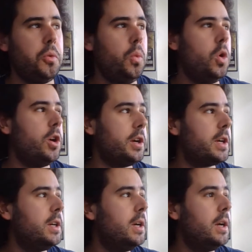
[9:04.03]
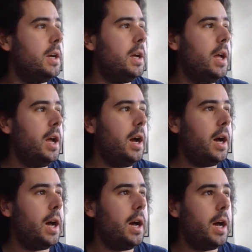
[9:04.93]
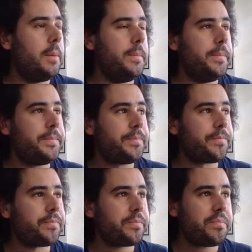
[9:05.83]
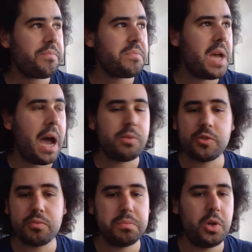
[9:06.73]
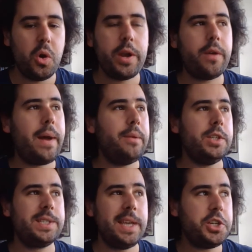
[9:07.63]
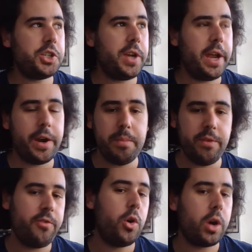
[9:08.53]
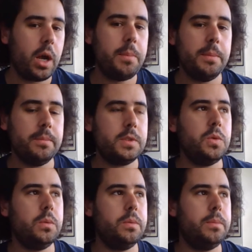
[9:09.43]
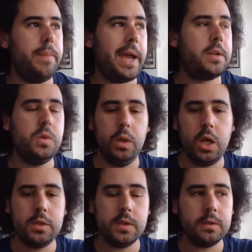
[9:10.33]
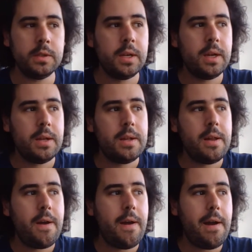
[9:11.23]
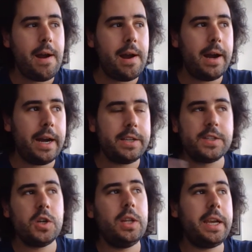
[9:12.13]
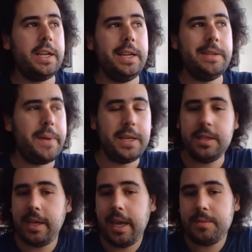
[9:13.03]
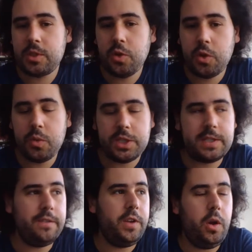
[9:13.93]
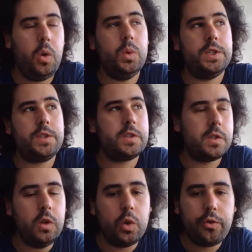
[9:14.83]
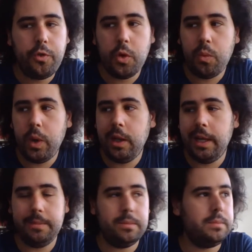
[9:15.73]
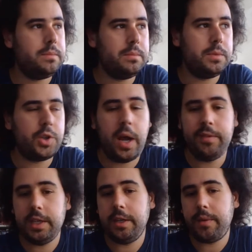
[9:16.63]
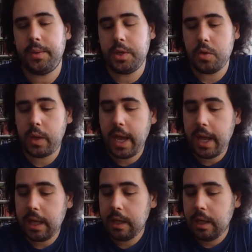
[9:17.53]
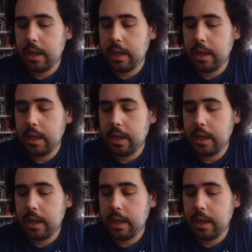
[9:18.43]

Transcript: work. I was going around the station area before coming back to London. I saw like an independent game store, which is something I always look for while I'm traveling around the UK.